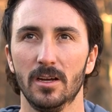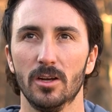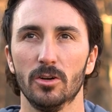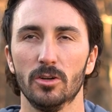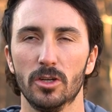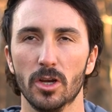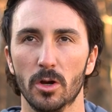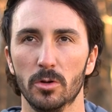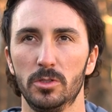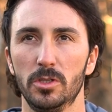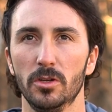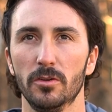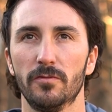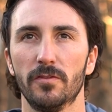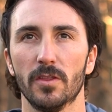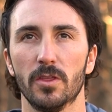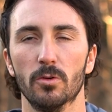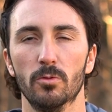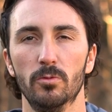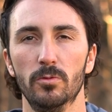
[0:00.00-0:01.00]
go-to
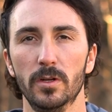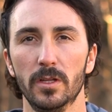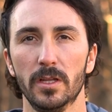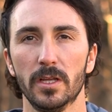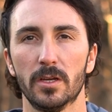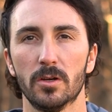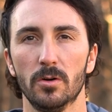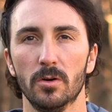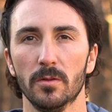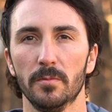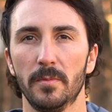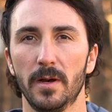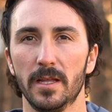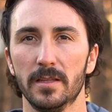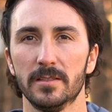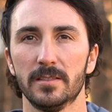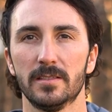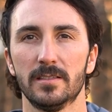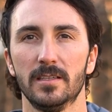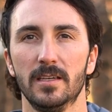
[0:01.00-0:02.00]
for the really cold
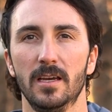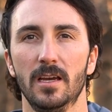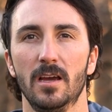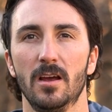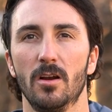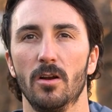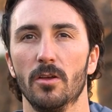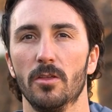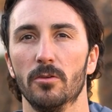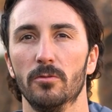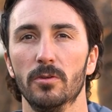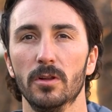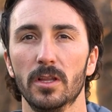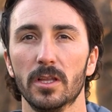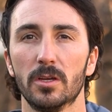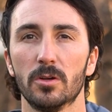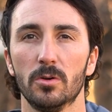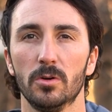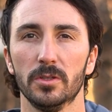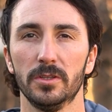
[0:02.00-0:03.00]
months or the really
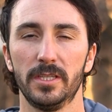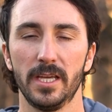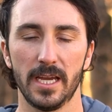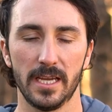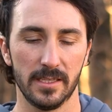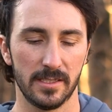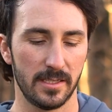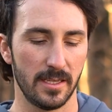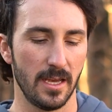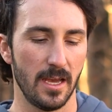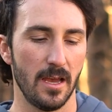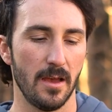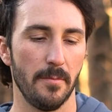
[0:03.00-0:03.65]
cold days.